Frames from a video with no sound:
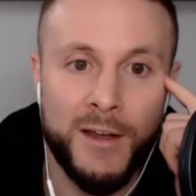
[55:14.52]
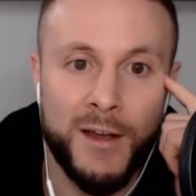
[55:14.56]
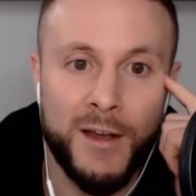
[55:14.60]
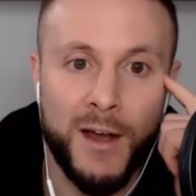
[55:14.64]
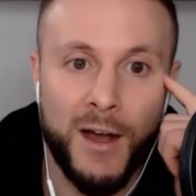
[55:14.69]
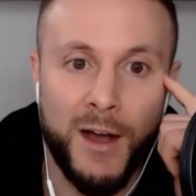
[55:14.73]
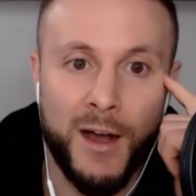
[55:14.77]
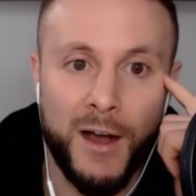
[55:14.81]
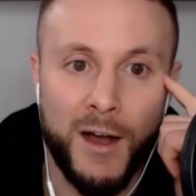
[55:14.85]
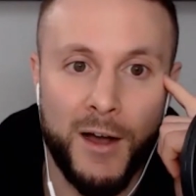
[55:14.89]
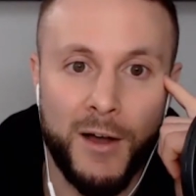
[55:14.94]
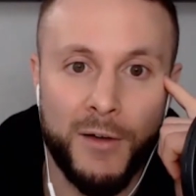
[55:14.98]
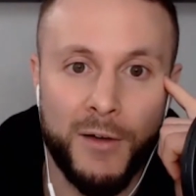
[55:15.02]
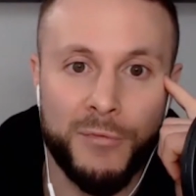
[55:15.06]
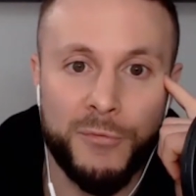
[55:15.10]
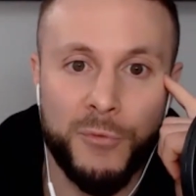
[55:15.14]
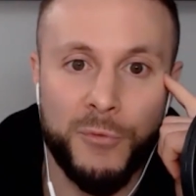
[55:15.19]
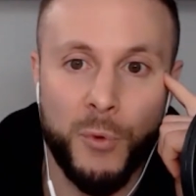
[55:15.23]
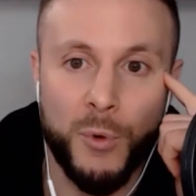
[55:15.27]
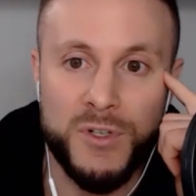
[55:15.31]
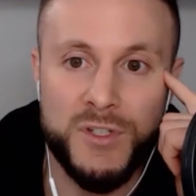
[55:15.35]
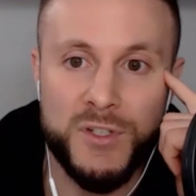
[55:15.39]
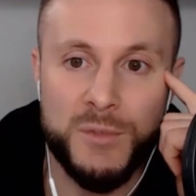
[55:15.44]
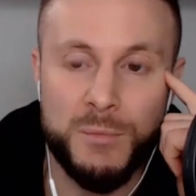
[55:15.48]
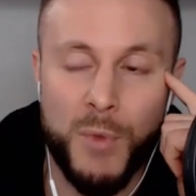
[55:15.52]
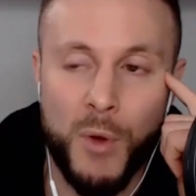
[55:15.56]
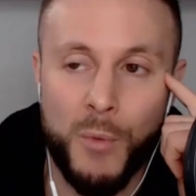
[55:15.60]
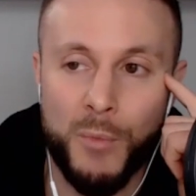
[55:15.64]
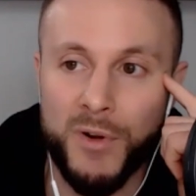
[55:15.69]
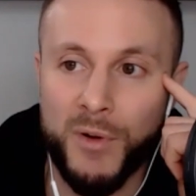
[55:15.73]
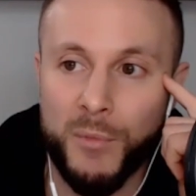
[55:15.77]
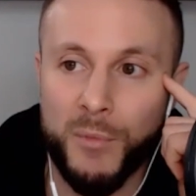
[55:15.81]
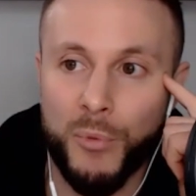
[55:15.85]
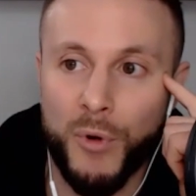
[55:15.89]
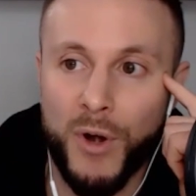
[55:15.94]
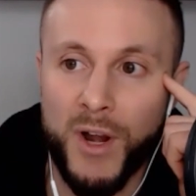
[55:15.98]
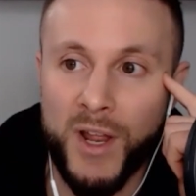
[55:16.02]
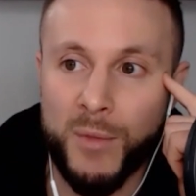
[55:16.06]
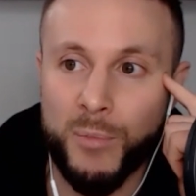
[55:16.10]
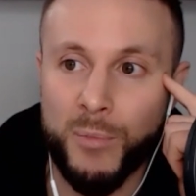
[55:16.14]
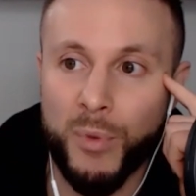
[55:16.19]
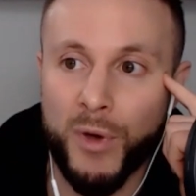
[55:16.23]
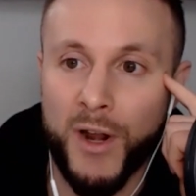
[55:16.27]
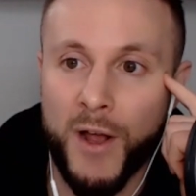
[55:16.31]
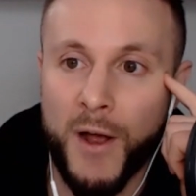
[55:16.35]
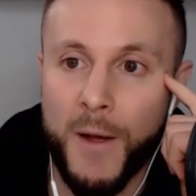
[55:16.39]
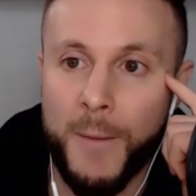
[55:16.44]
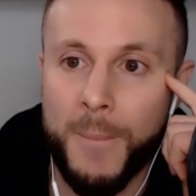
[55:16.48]
a forced moment of break.
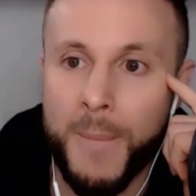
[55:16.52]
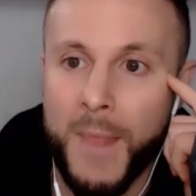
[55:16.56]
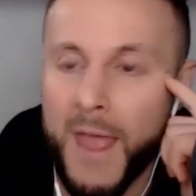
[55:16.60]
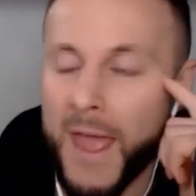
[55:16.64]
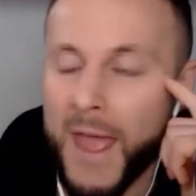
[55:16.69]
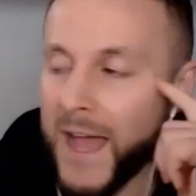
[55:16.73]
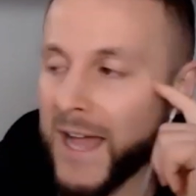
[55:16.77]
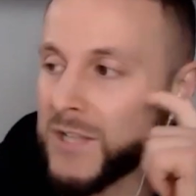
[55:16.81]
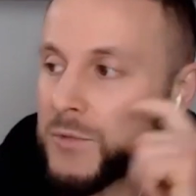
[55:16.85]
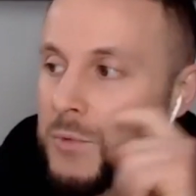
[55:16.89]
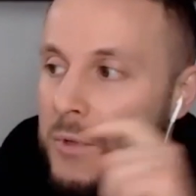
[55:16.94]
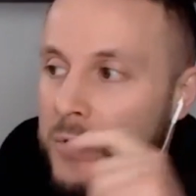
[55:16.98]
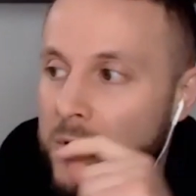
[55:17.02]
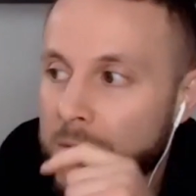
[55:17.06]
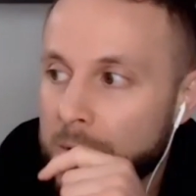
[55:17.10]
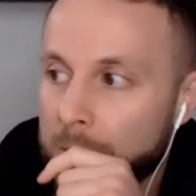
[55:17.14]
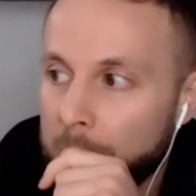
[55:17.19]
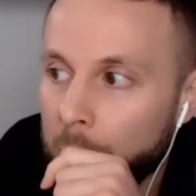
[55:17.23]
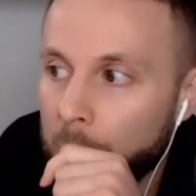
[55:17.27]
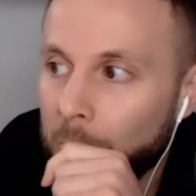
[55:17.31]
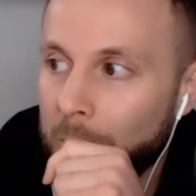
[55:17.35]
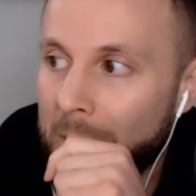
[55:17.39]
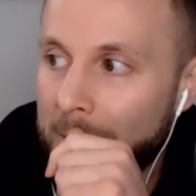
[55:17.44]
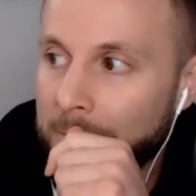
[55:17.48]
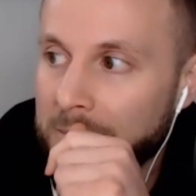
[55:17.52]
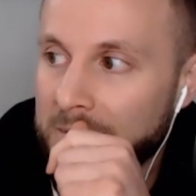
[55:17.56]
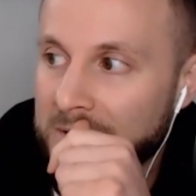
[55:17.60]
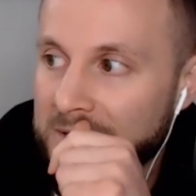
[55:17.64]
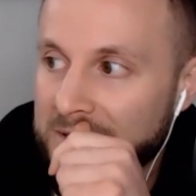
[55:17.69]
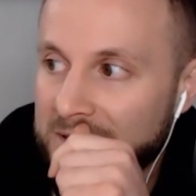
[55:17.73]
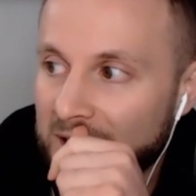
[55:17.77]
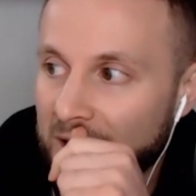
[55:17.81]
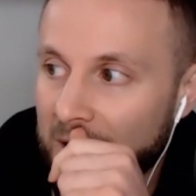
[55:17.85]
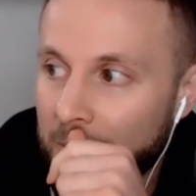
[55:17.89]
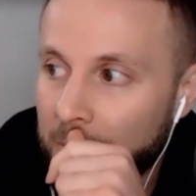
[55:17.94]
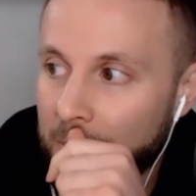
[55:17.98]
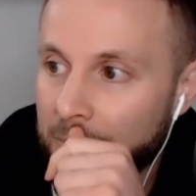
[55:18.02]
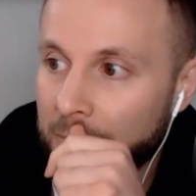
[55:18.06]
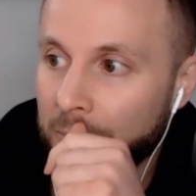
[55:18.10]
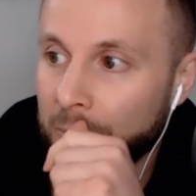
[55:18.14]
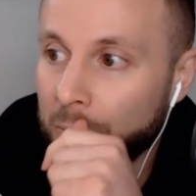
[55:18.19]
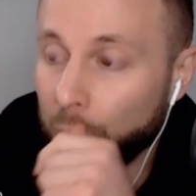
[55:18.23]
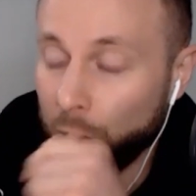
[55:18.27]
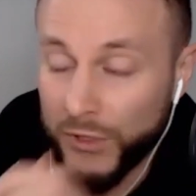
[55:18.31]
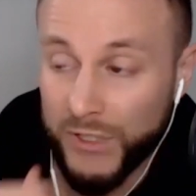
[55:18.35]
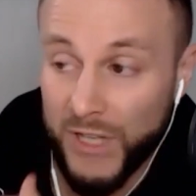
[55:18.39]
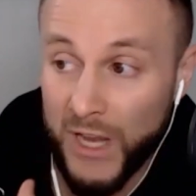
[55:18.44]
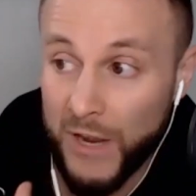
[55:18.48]
But as we wrap this up,
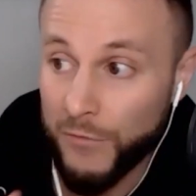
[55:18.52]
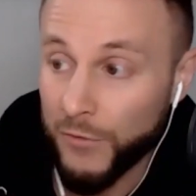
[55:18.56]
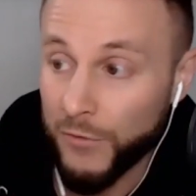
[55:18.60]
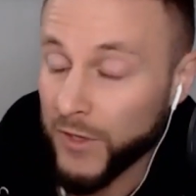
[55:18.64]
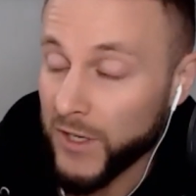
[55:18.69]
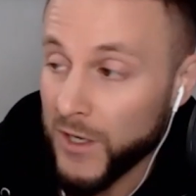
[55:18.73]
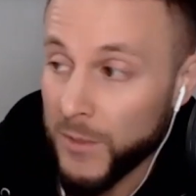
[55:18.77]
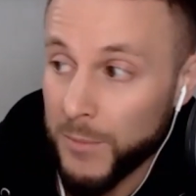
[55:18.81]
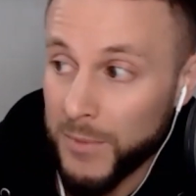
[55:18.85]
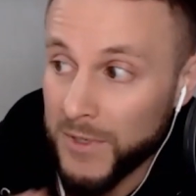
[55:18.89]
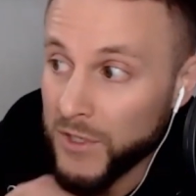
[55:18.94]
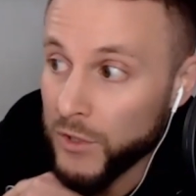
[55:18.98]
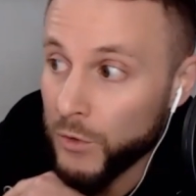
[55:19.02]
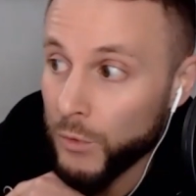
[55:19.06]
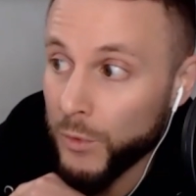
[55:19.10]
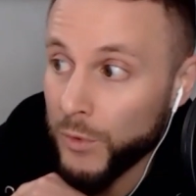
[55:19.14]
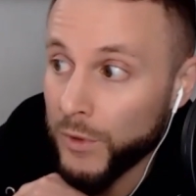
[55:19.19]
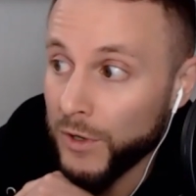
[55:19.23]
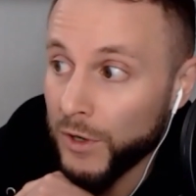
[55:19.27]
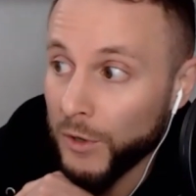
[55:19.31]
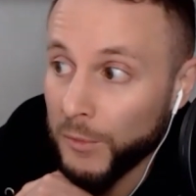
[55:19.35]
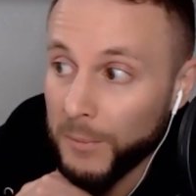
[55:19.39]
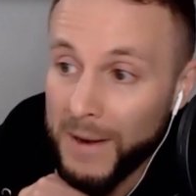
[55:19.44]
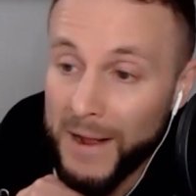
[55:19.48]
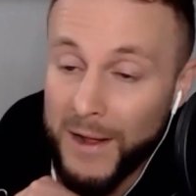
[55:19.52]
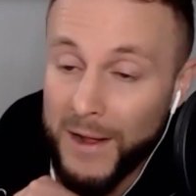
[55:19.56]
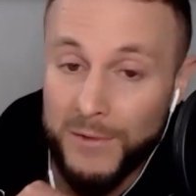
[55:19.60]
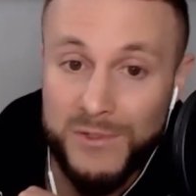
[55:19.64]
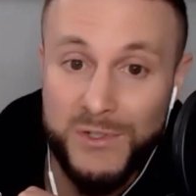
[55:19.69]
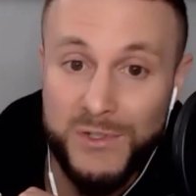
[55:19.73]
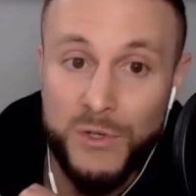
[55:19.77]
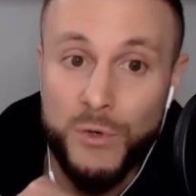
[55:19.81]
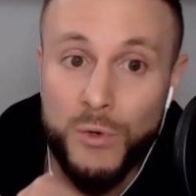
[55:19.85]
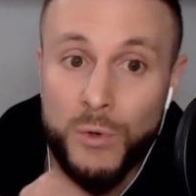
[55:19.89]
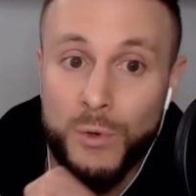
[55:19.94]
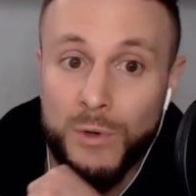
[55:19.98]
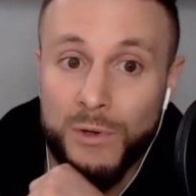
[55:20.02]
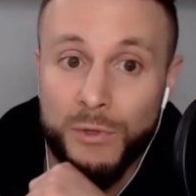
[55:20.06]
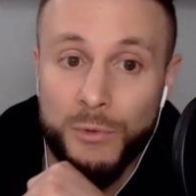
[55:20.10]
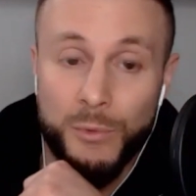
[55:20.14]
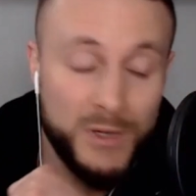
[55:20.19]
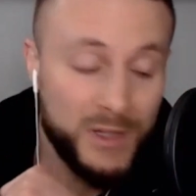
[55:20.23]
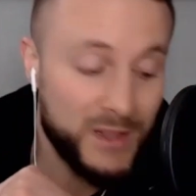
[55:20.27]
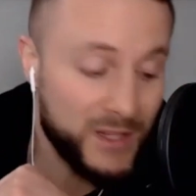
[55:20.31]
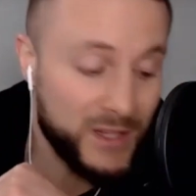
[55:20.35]
we're definitely going to be doing a round 2 or 3.